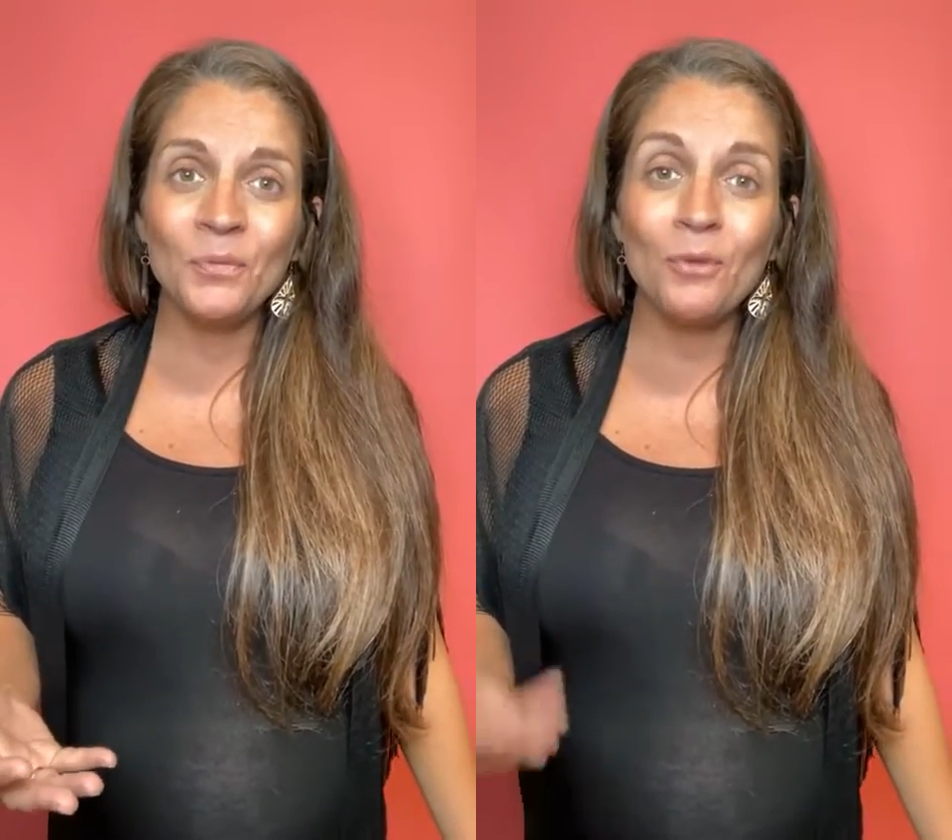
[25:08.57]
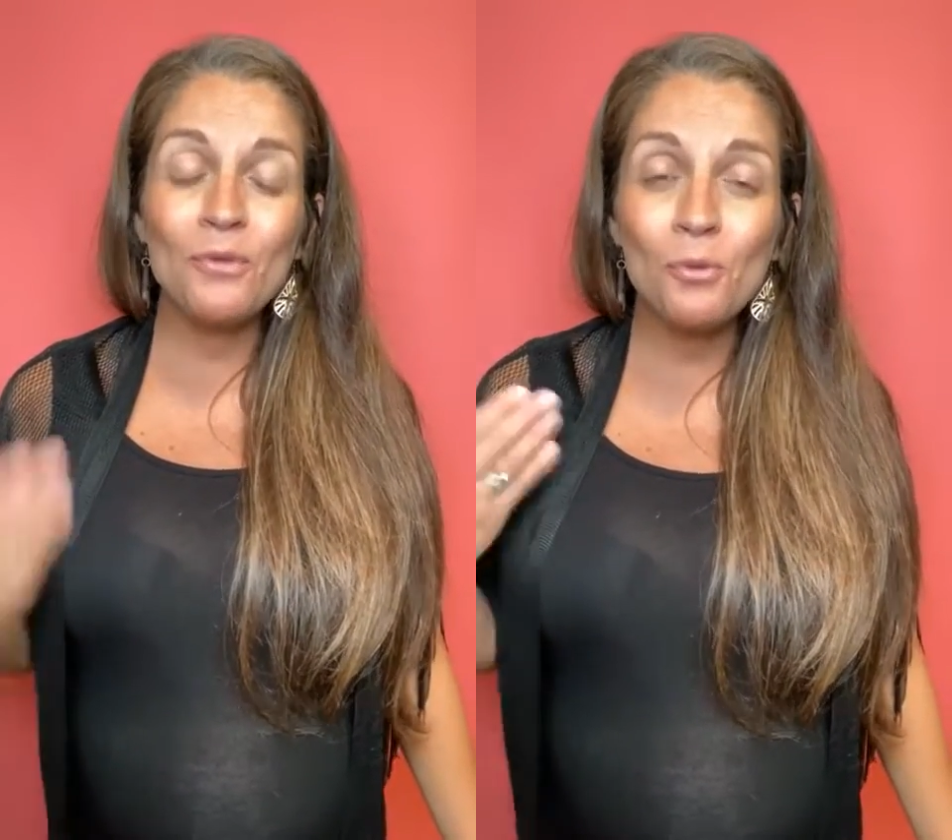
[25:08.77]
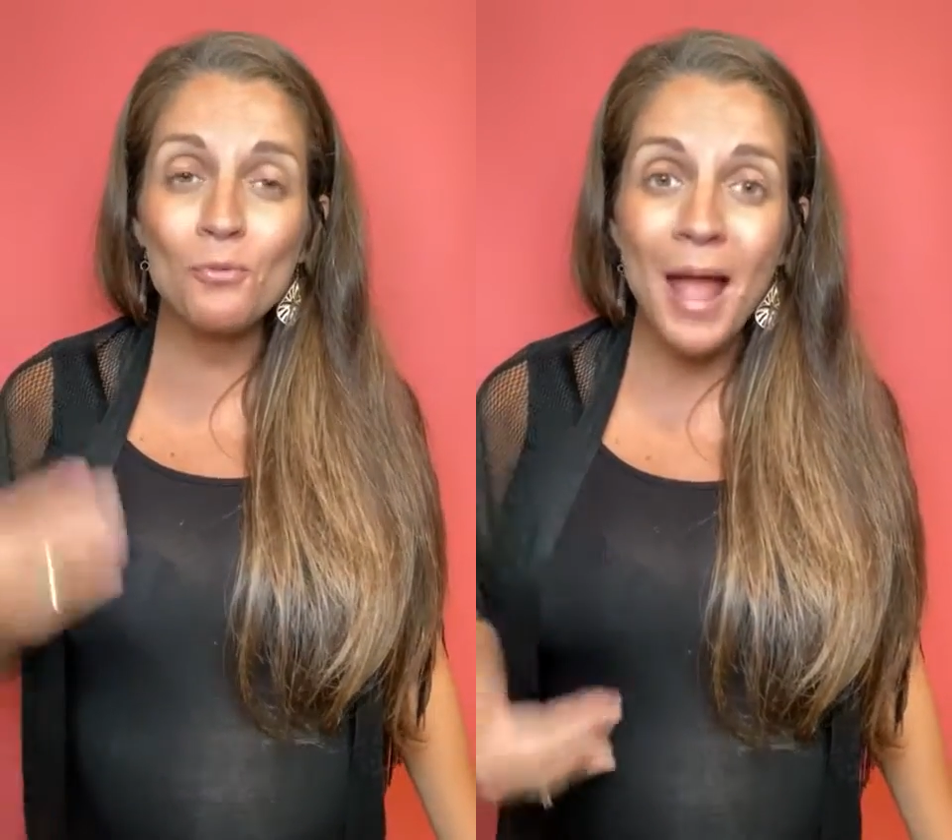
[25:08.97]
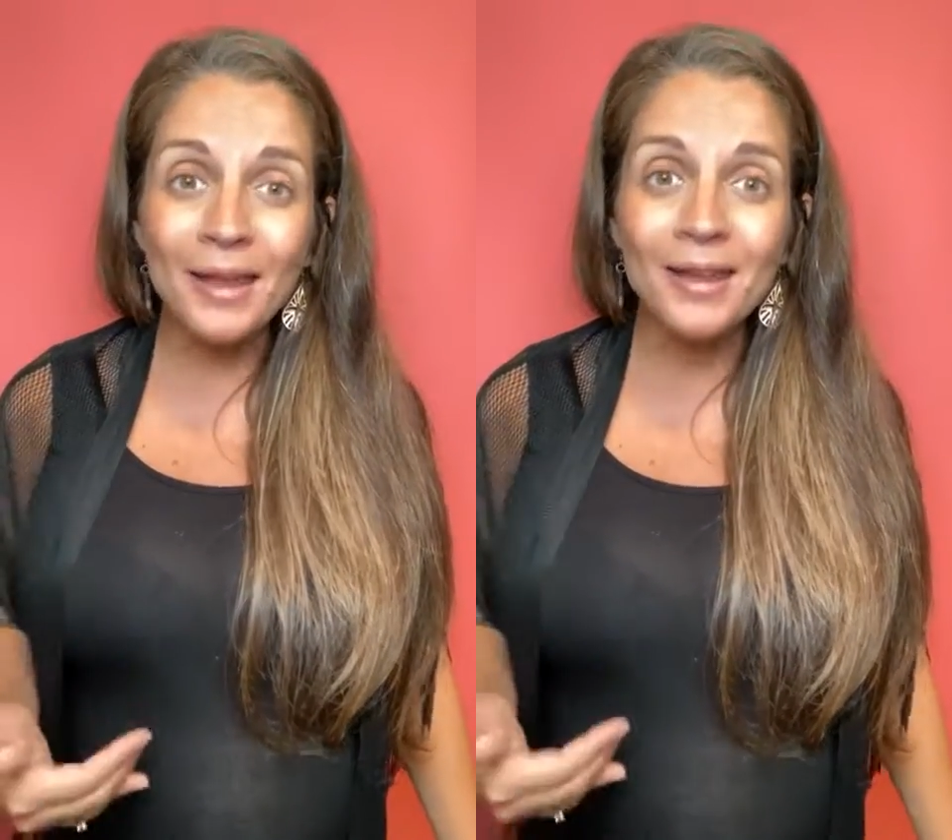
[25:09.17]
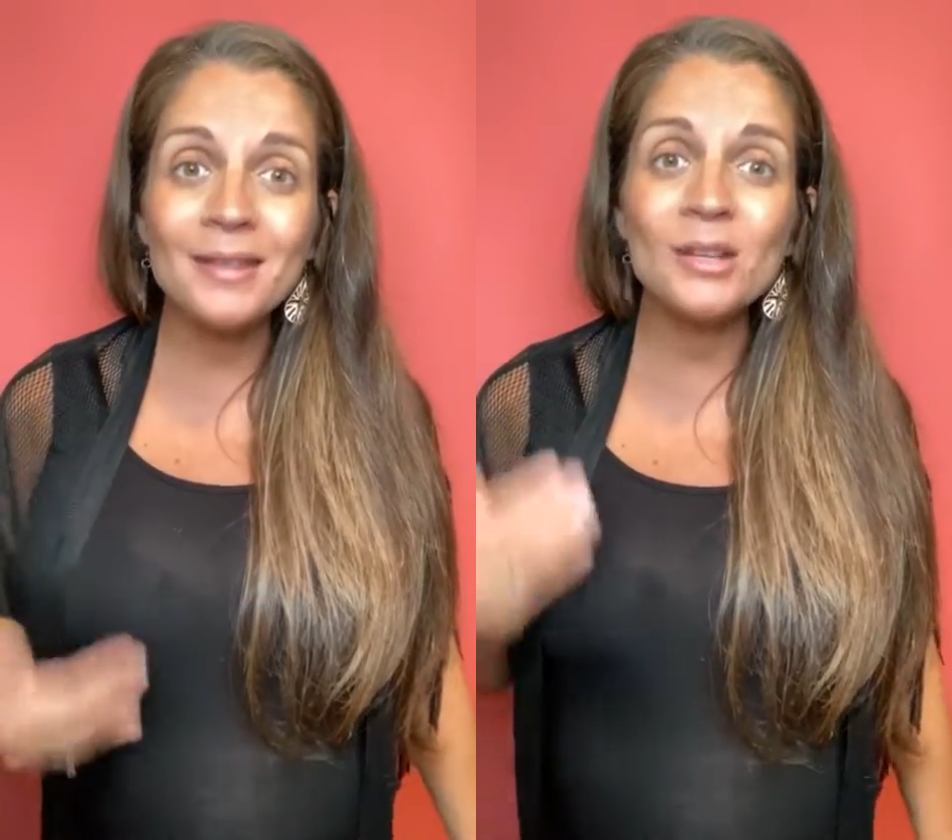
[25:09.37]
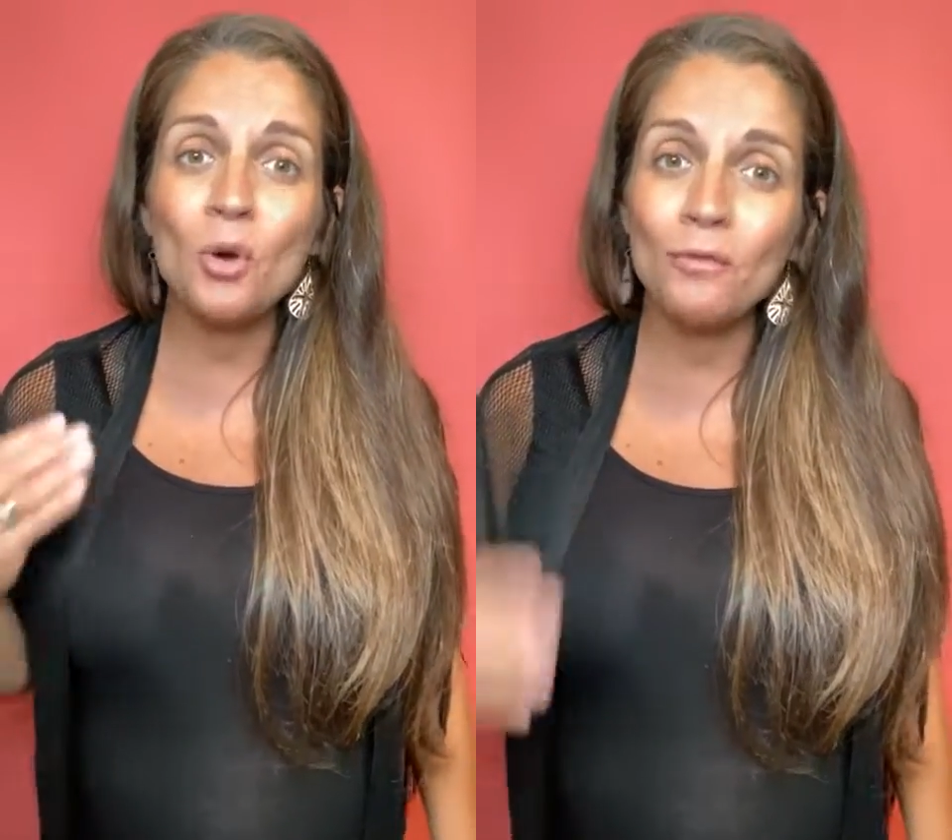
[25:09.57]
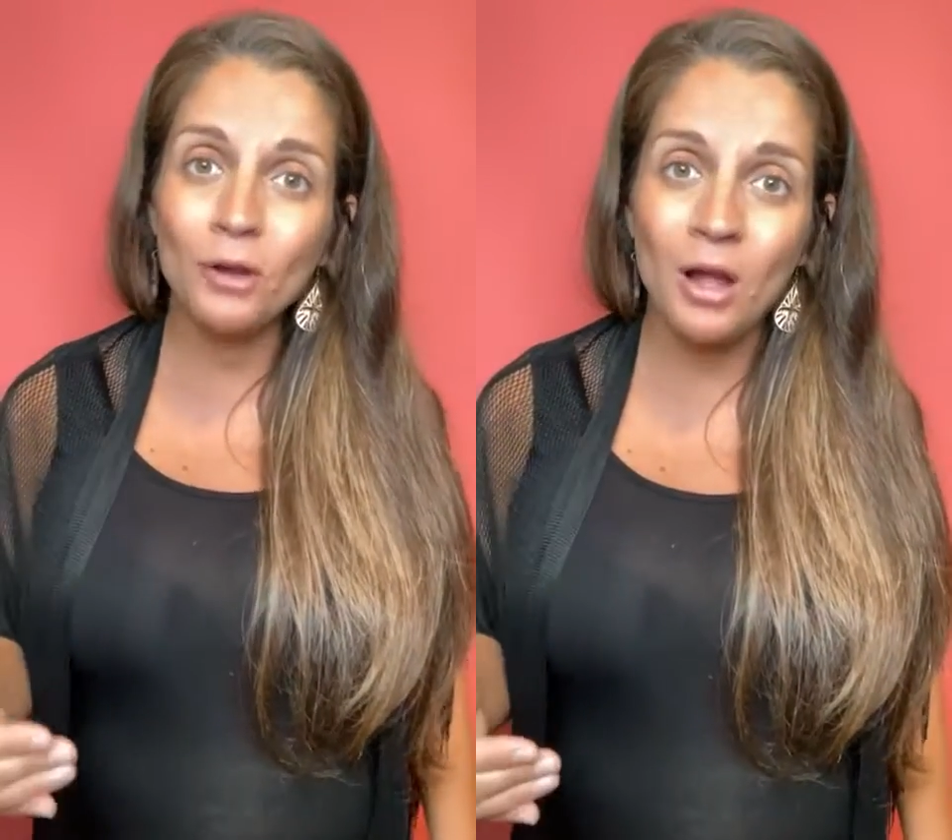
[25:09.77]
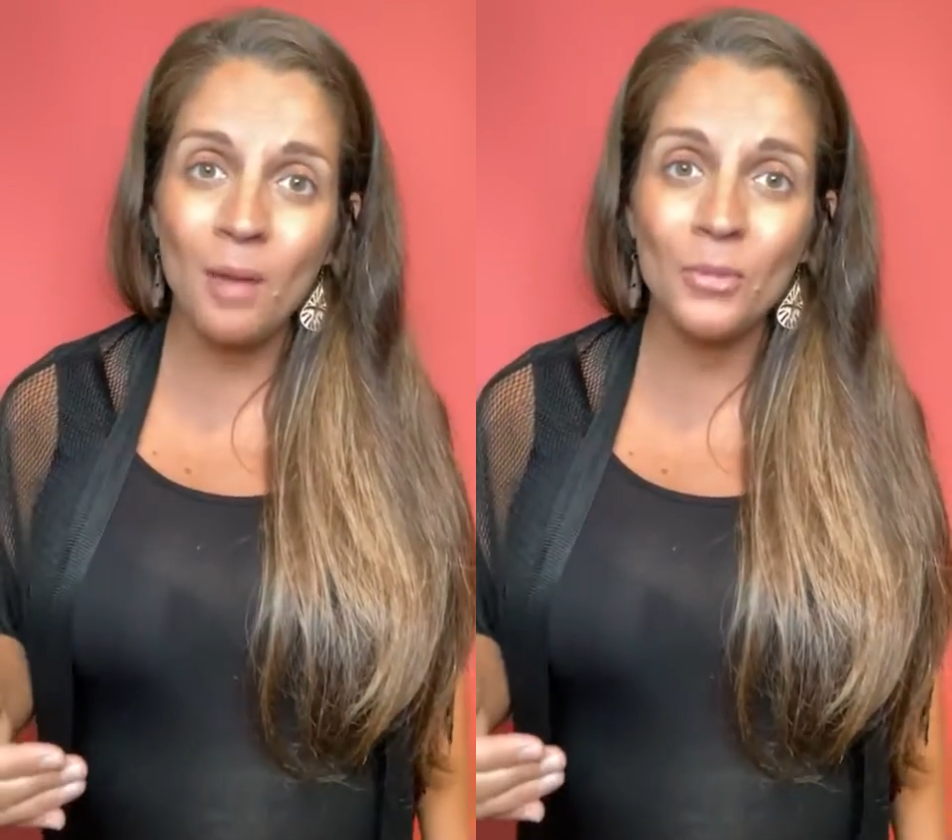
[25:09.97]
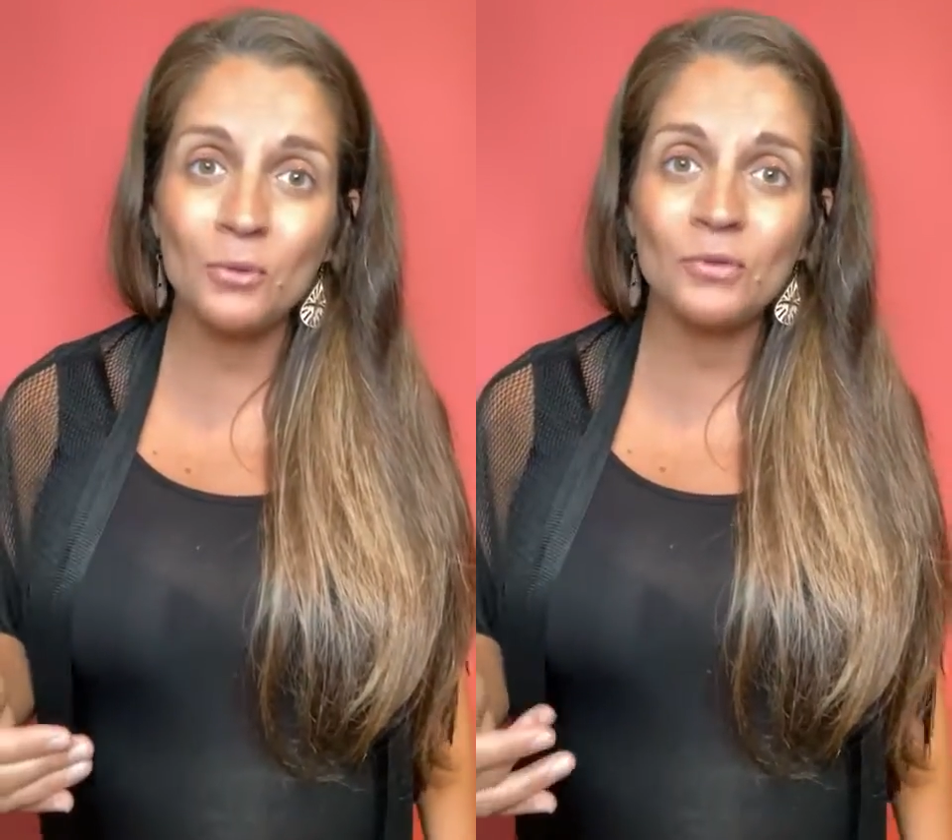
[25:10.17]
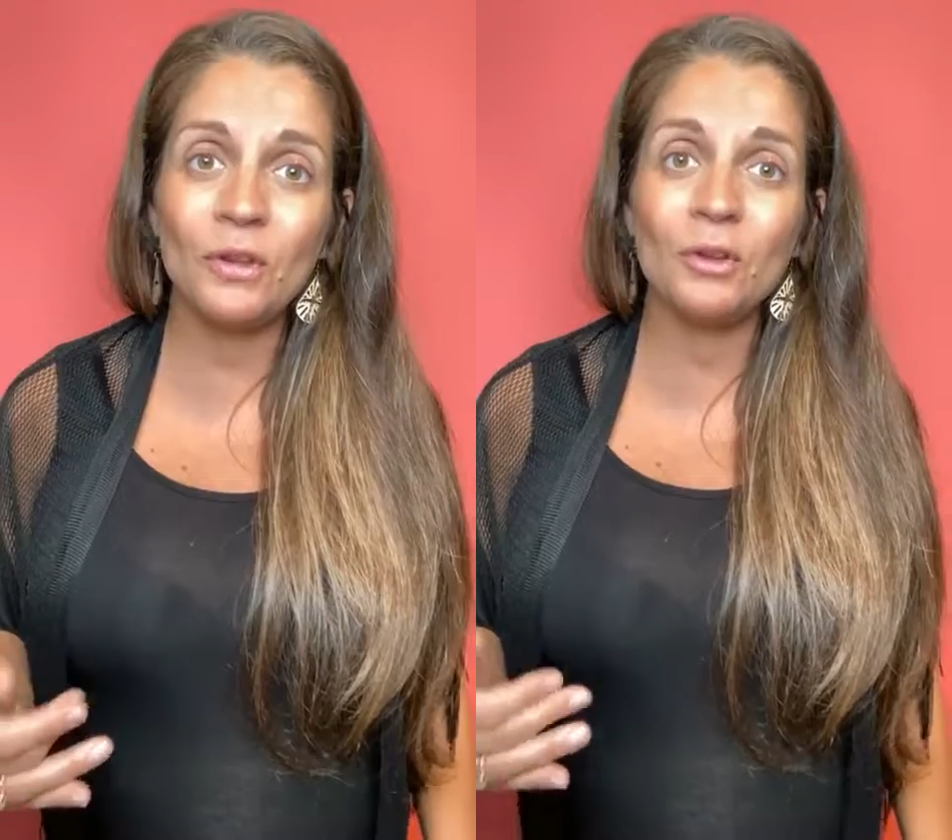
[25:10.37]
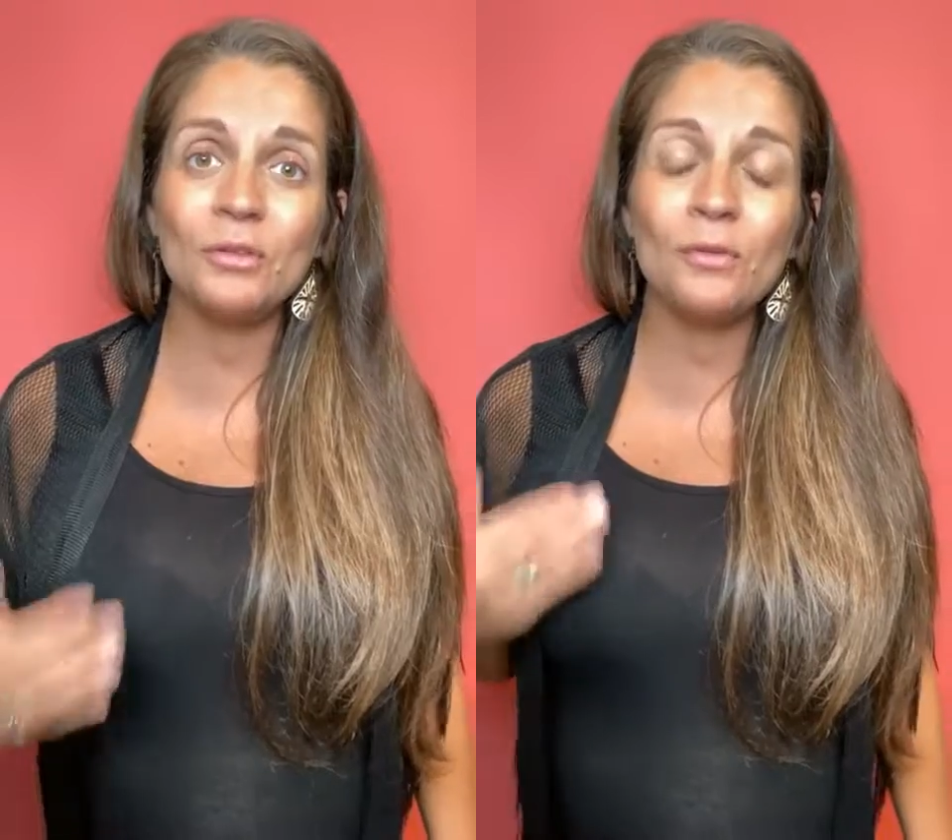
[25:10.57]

So if you're ready to overcome those fears,